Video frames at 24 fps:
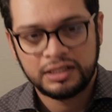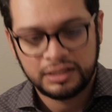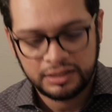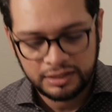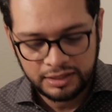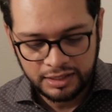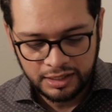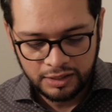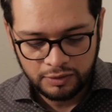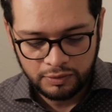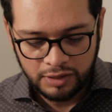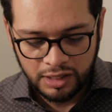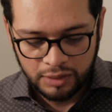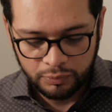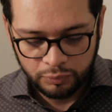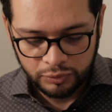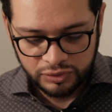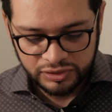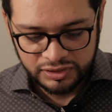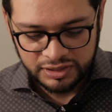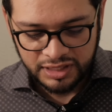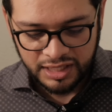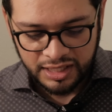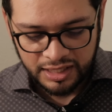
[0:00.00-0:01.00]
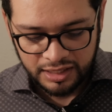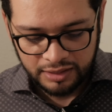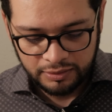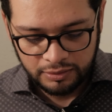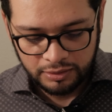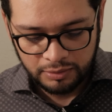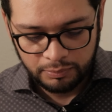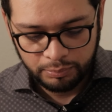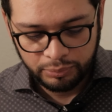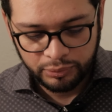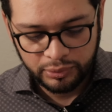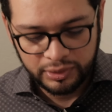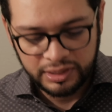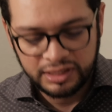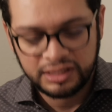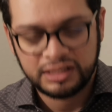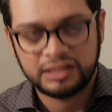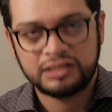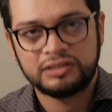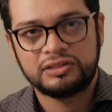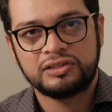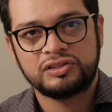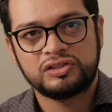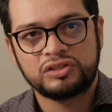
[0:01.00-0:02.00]
Now, I will say putting it
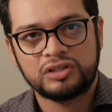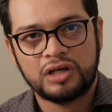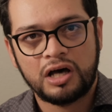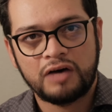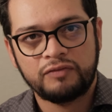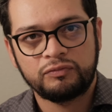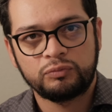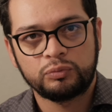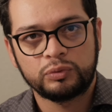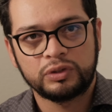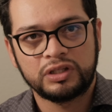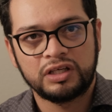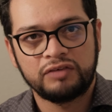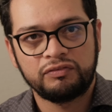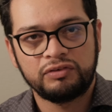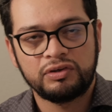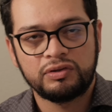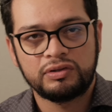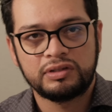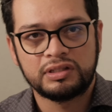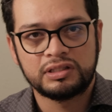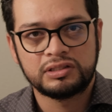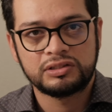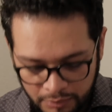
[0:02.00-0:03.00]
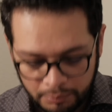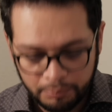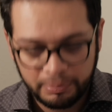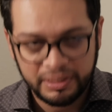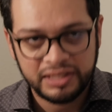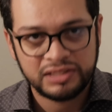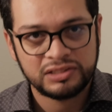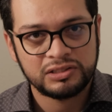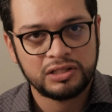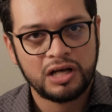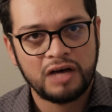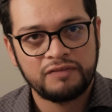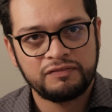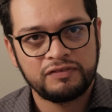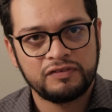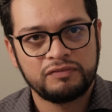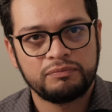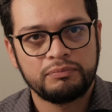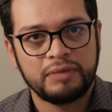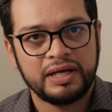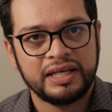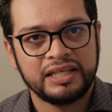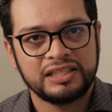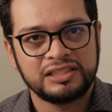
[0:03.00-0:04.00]
into soft will give you this, based off of
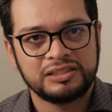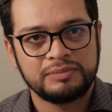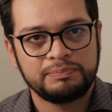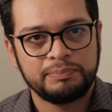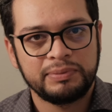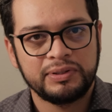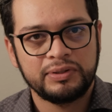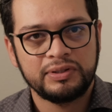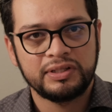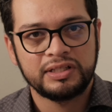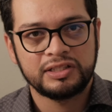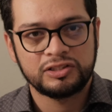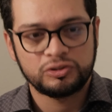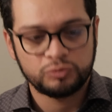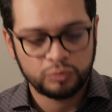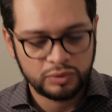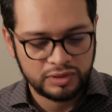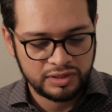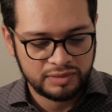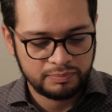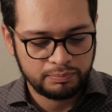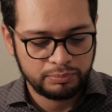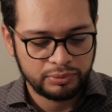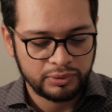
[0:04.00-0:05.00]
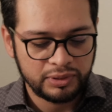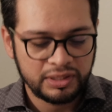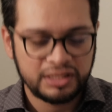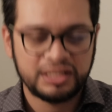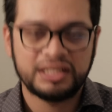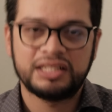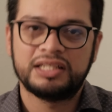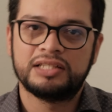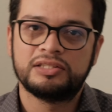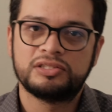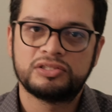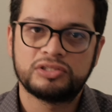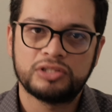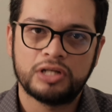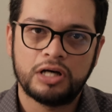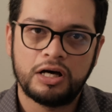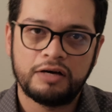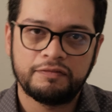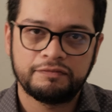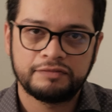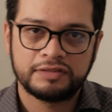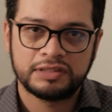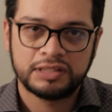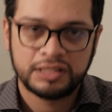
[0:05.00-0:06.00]
my experience with putting it in
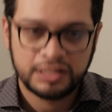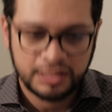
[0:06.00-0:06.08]
soft,